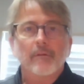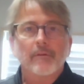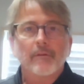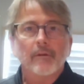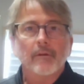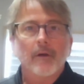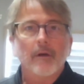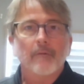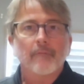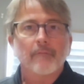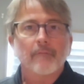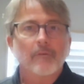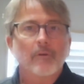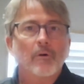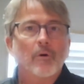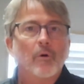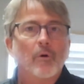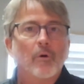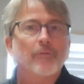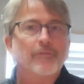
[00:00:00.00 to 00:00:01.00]
the
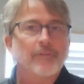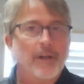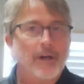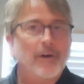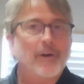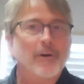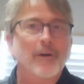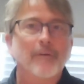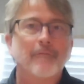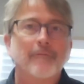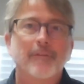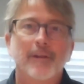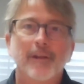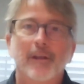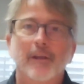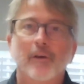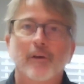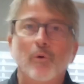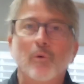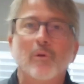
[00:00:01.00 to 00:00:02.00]
goals there of
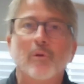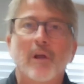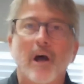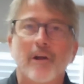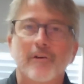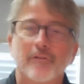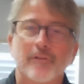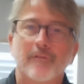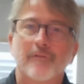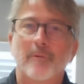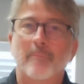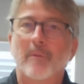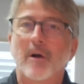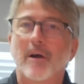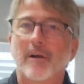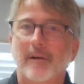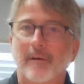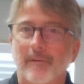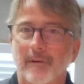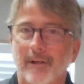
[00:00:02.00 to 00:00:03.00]
the goulash from
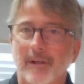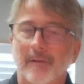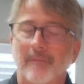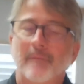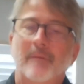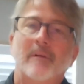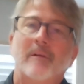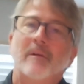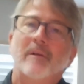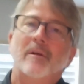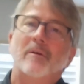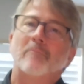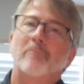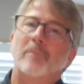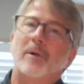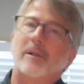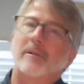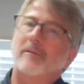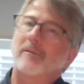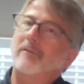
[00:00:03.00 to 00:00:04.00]
Hungary,
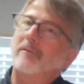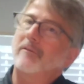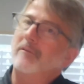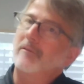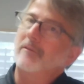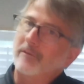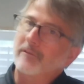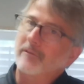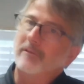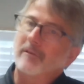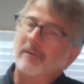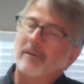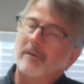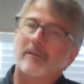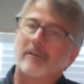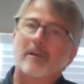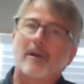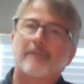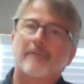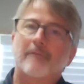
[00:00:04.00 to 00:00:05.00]
but it's a
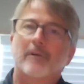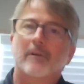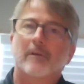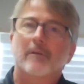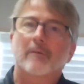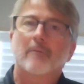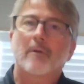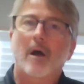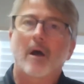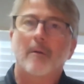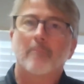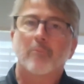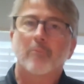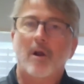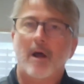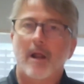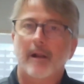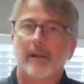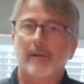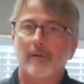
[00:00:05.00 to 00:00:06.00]
different
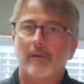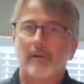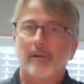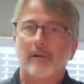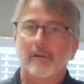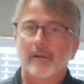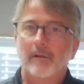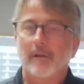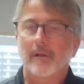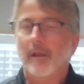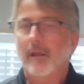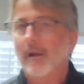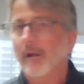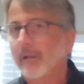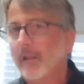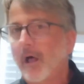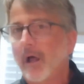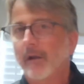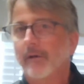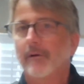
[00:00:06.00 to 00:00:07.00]
product in a
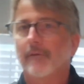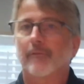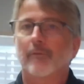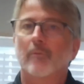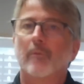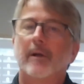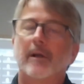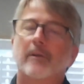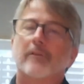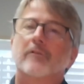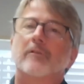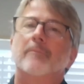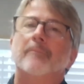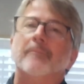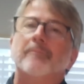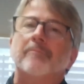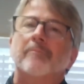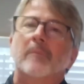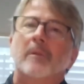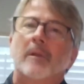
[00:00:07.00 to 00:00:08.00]
lot of different ways.
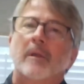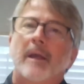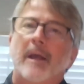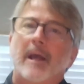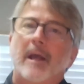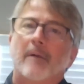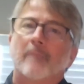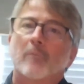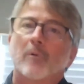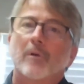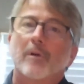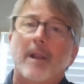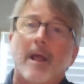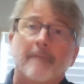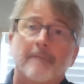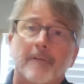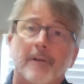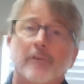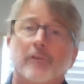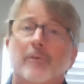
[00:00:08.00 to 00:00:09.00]
And we're going to
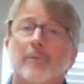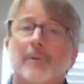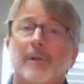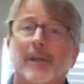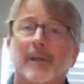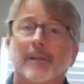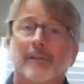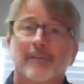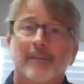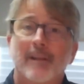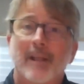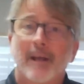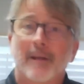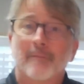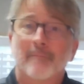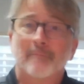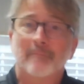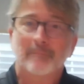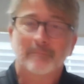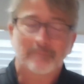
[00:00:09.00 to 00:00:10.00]
have fun doing it
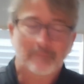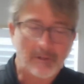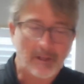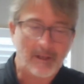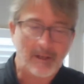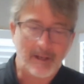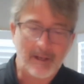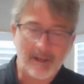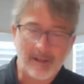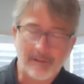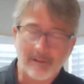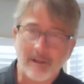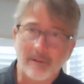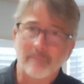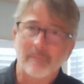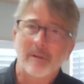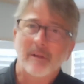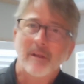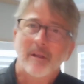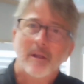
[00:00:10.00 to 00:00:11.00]
today.
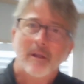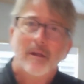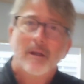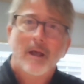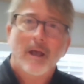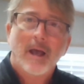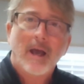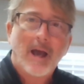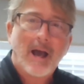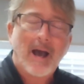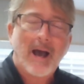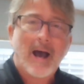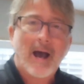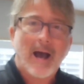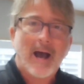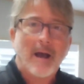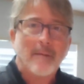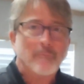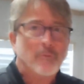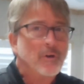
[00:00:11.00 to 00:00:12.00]
And
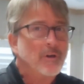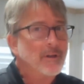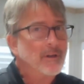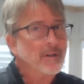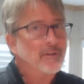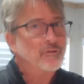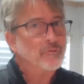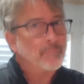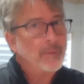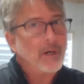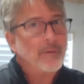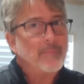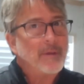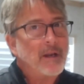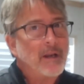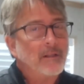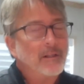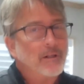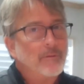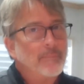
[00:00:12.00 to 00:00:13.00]
I'm going to
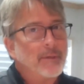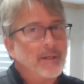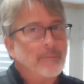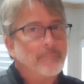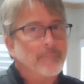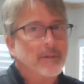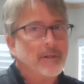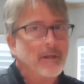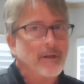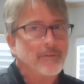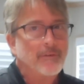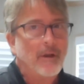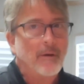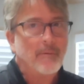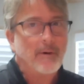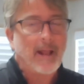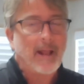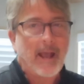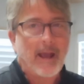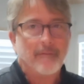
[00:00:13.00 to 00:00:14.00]
experiment a little bit because
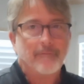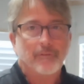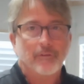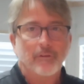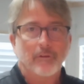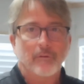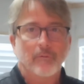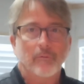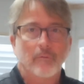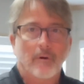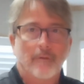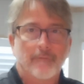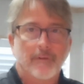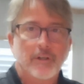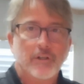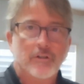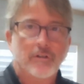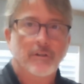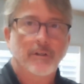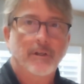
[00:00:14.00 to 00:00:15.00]
I'm have to
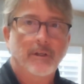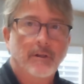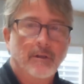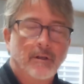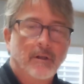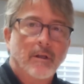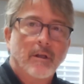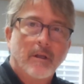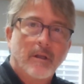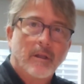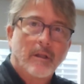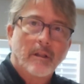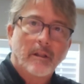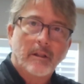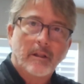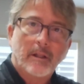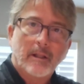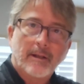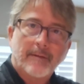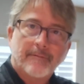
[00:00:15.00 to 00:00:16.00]
eventually
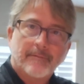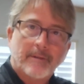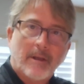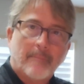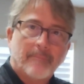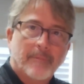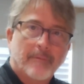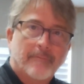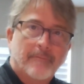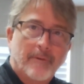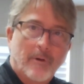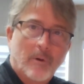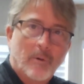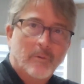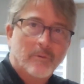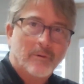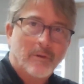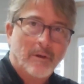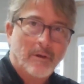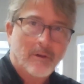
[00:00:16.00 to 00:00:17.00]
lift up the
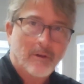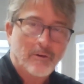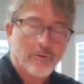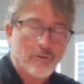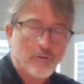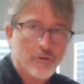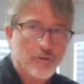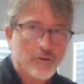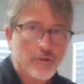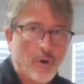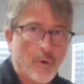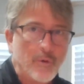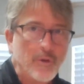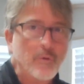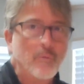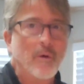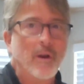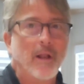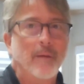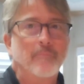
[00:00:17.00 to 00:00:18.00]
phone, show
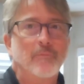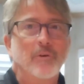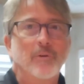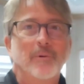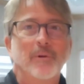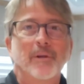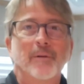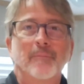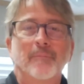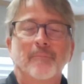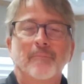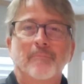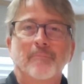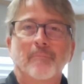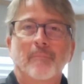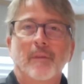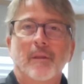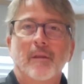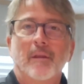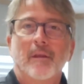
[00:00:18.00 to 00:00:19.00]
you what I'm doing,
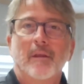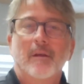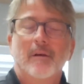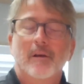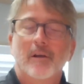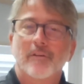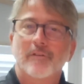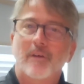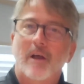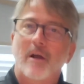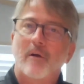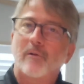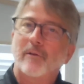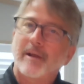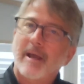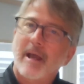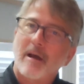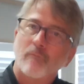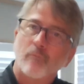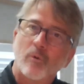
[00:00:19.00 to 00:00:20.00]
because I
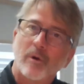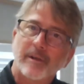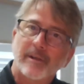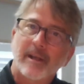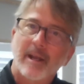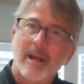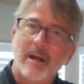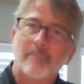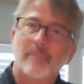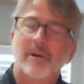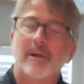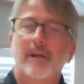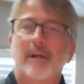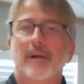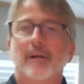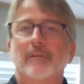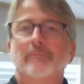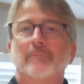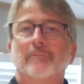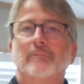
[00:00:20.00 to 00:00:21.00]
only have one camera
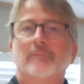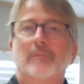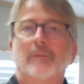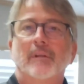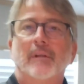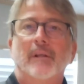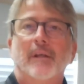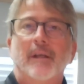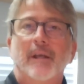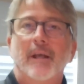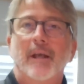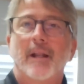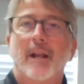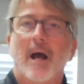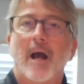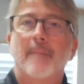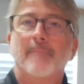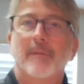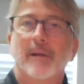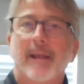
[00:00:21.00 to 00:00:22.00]
here and
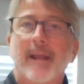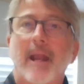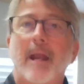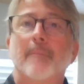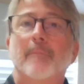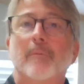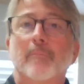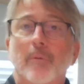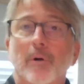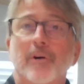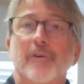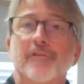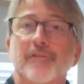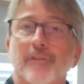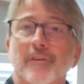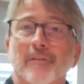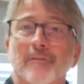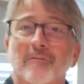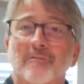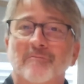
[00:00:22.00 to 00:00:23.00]
I'm the camera
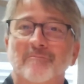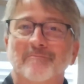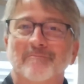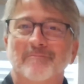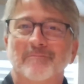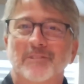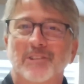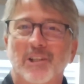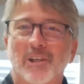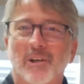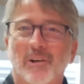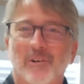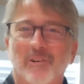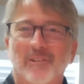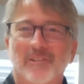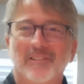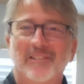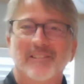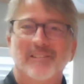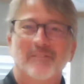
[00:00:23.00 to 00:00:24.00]
person.
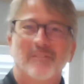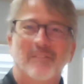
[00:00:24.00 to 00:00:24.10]
So